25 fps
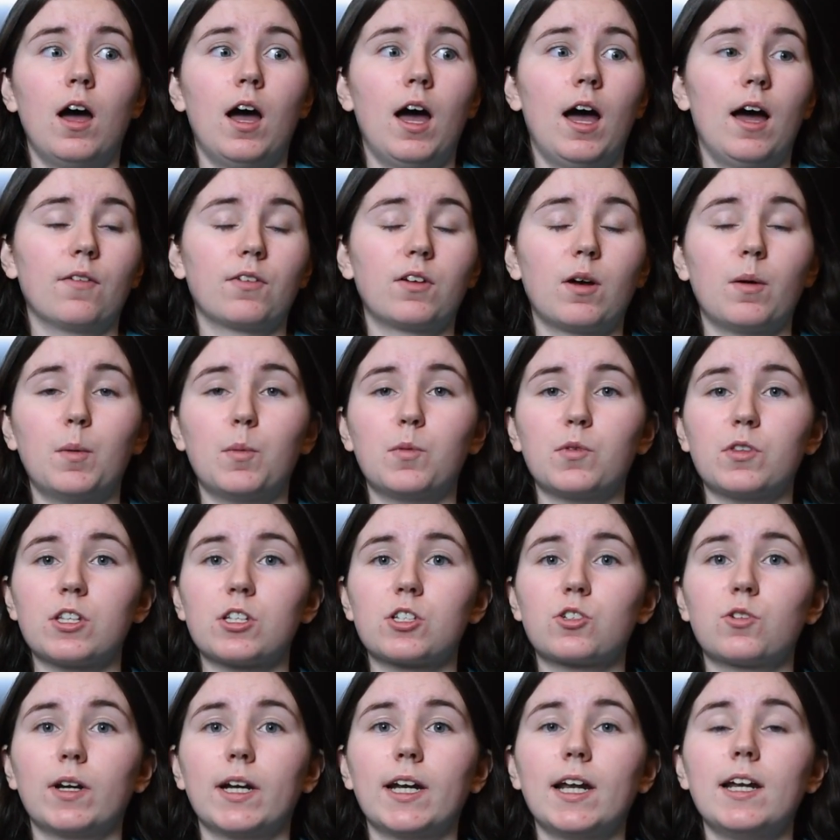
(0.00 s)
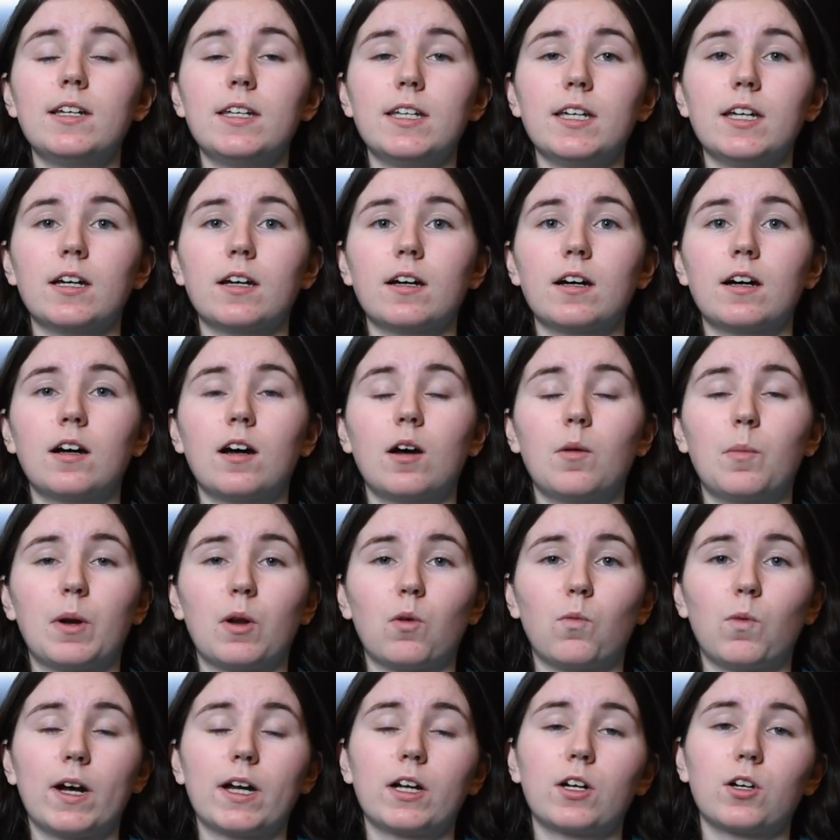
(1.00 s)
have come up with this great idea about
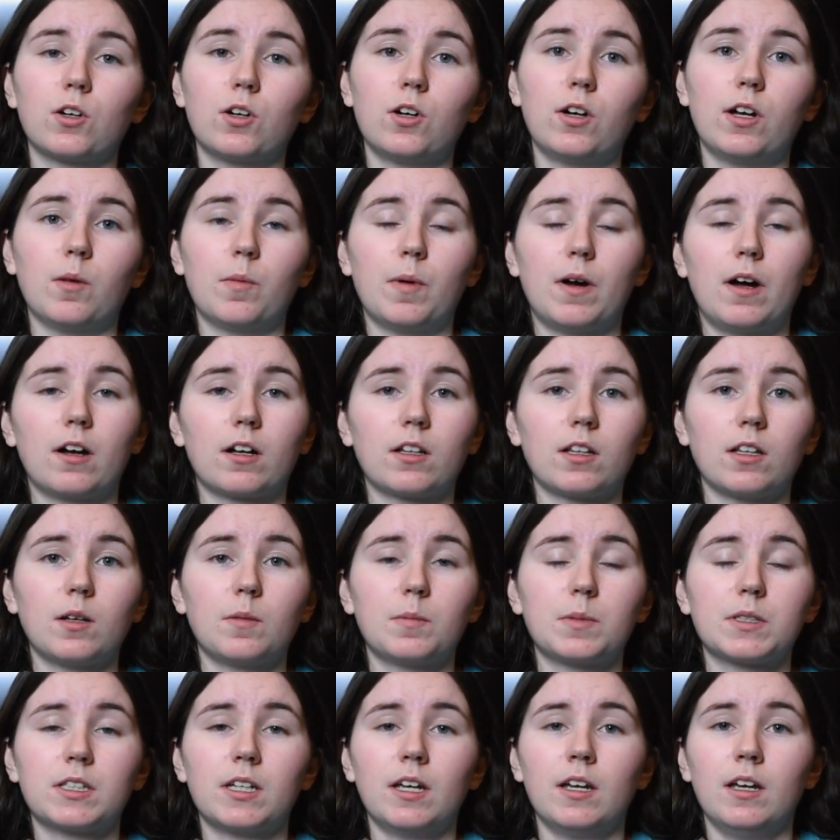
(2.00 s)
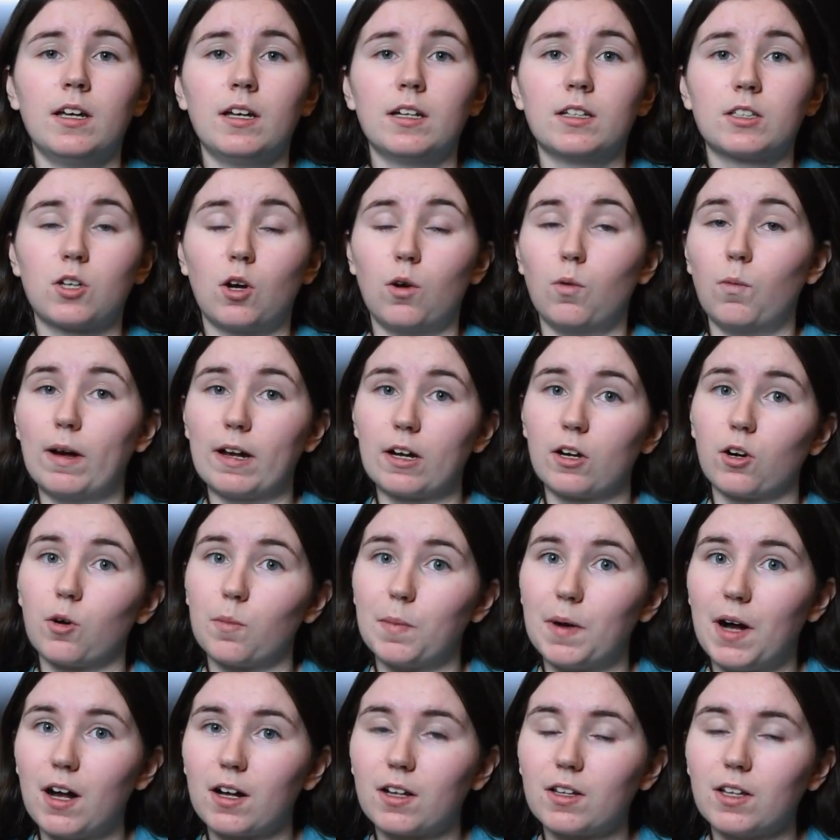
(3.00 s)
a white girl in apocalypse. It's called White Girl
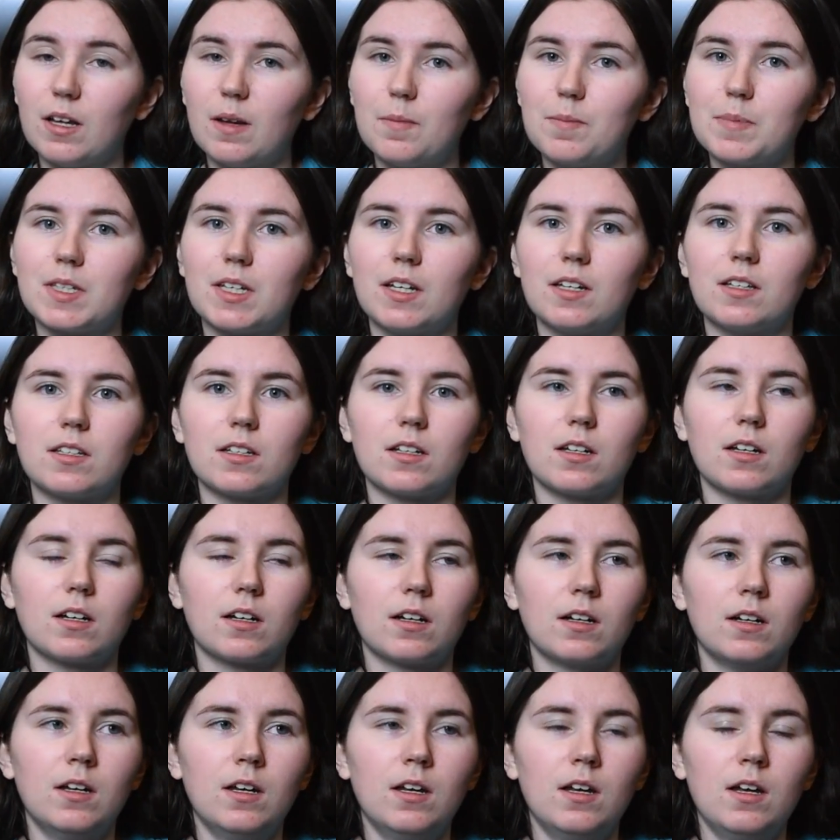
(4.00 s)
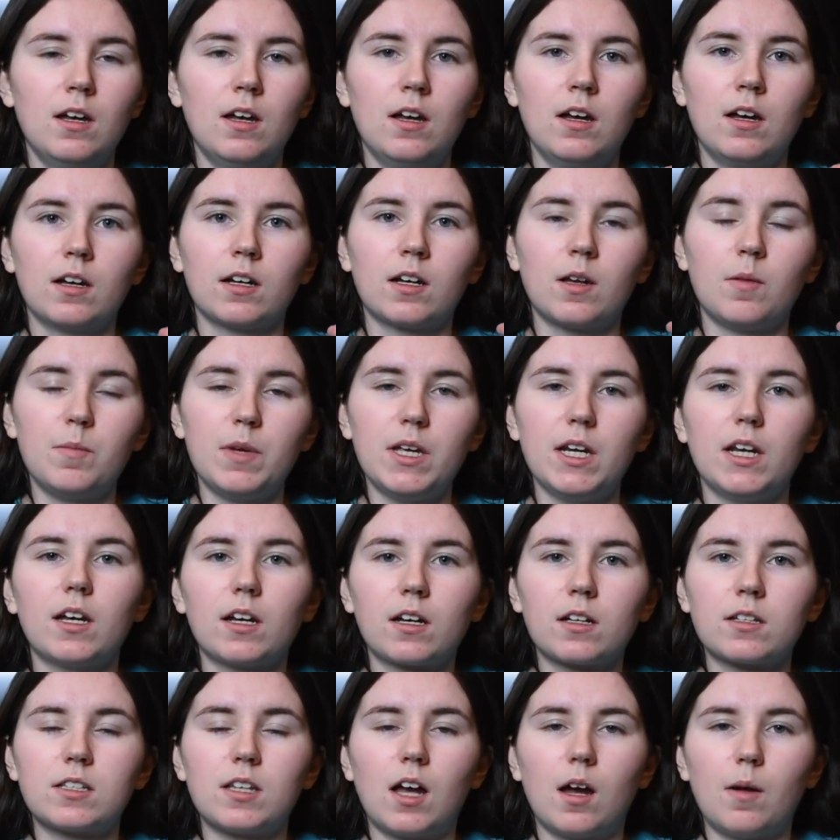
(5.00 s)
Apocalypse. It's a
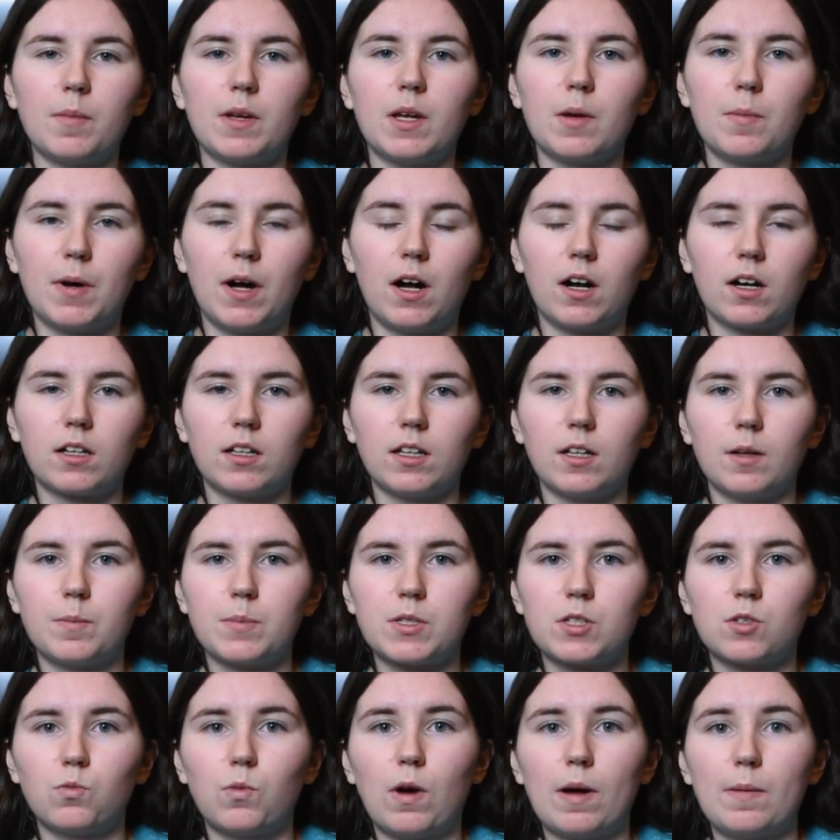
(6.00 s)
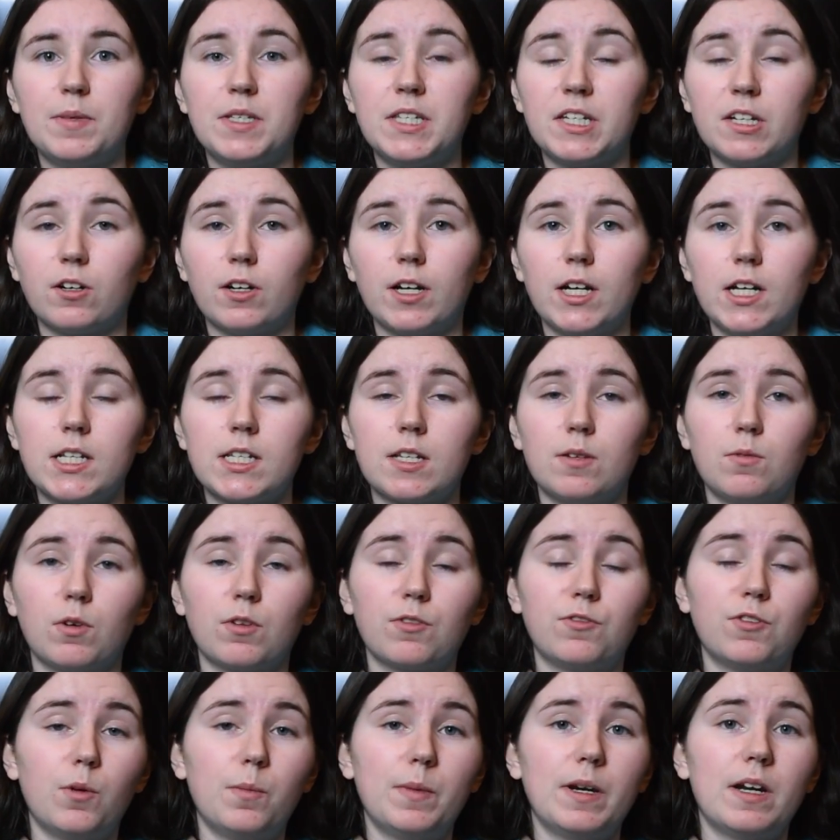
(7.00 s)
comedic zombie apocalypse web series, and we're
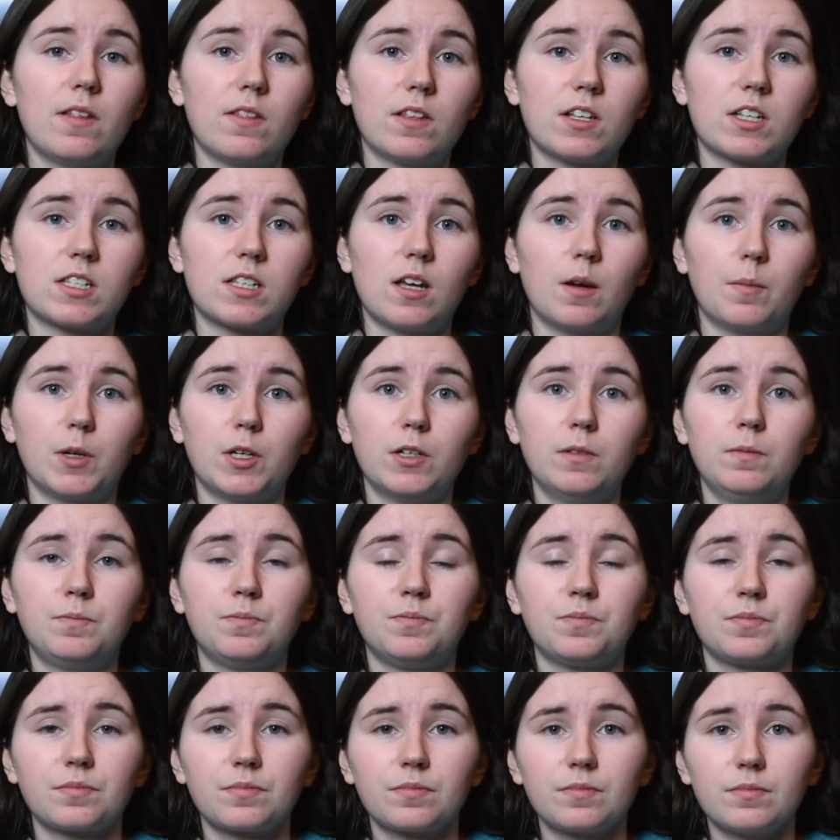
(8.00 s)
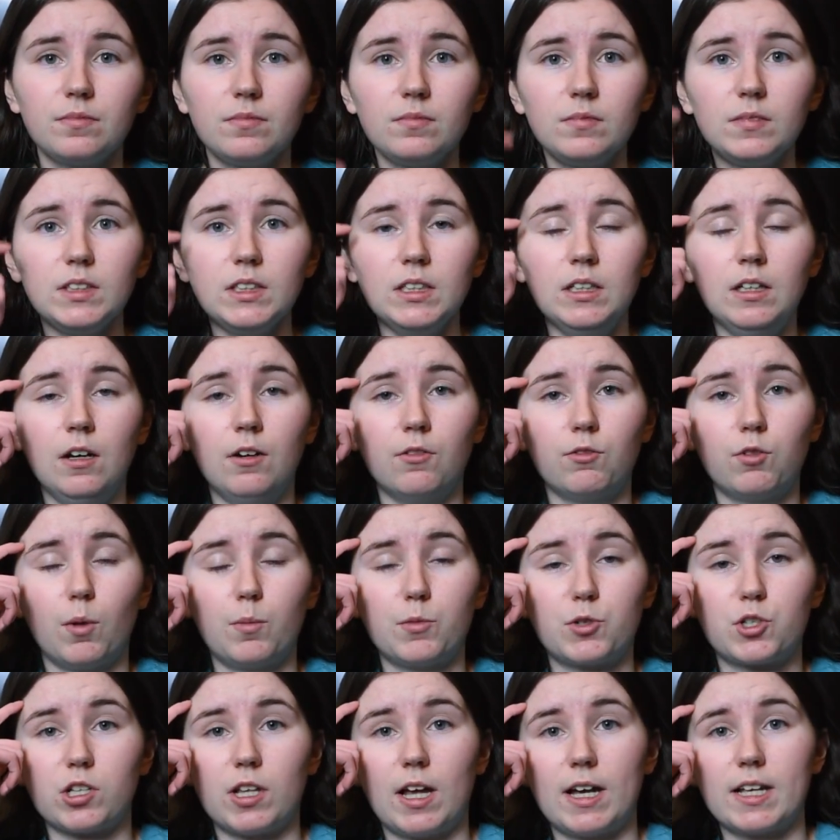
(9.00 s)
filming it this summer
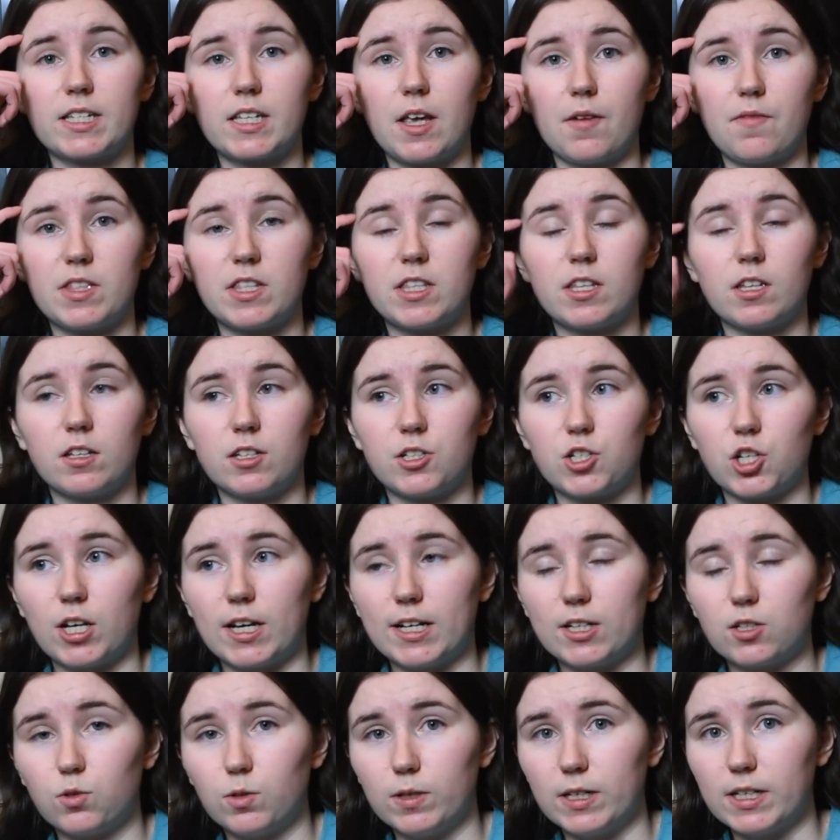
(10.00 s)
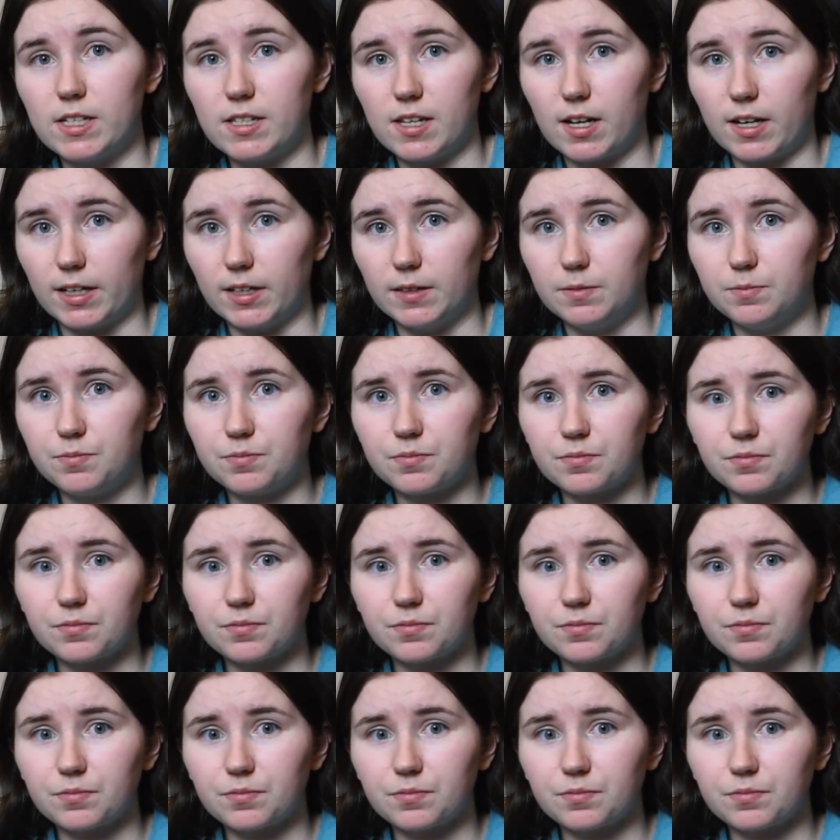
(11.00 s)
from July 7th to July 22nd.